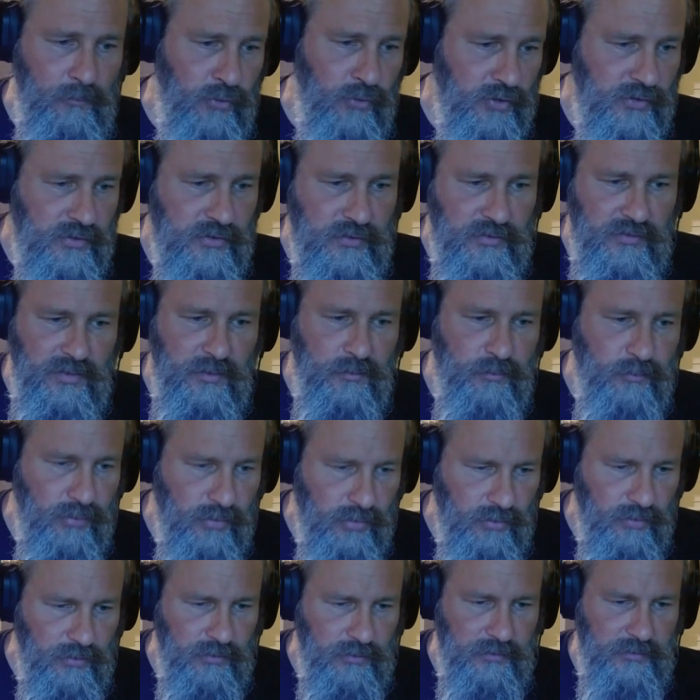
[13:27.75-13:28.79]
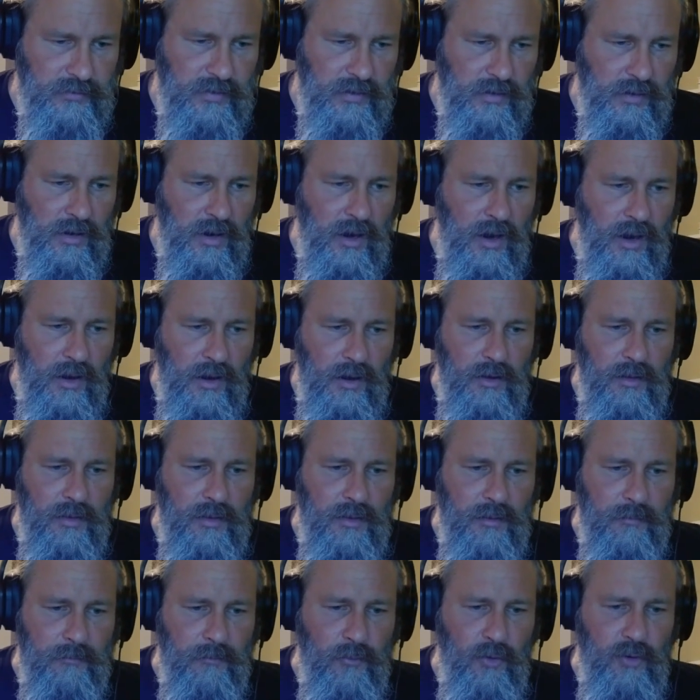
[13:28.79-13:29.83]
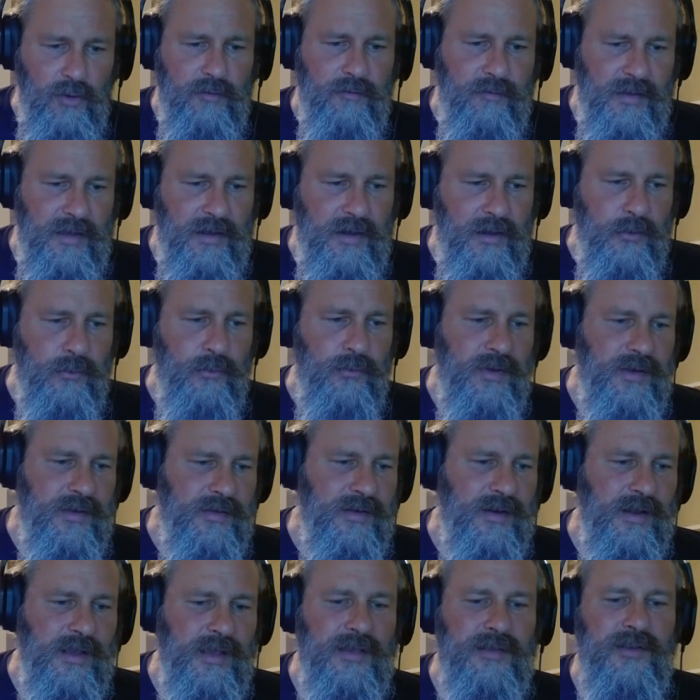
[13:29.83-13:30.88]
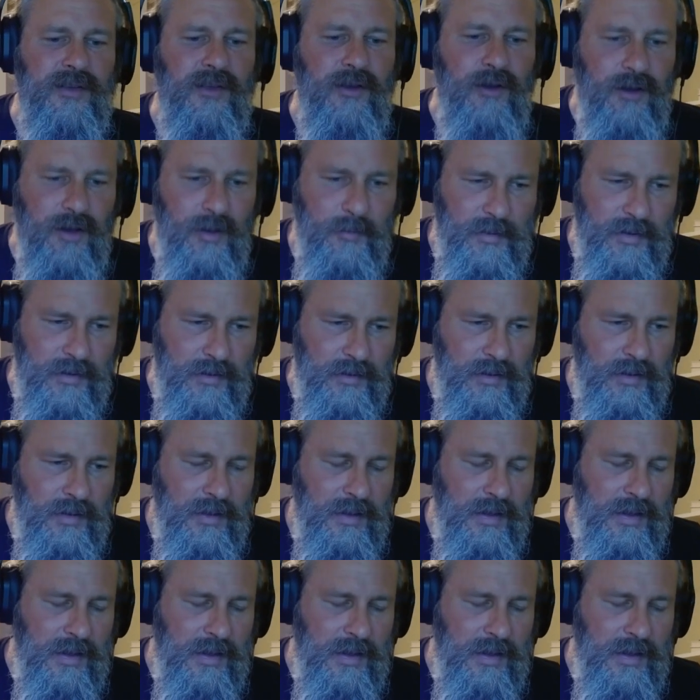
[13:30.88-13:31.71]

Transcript: pushes and pulls. There are motivated reasoning is common,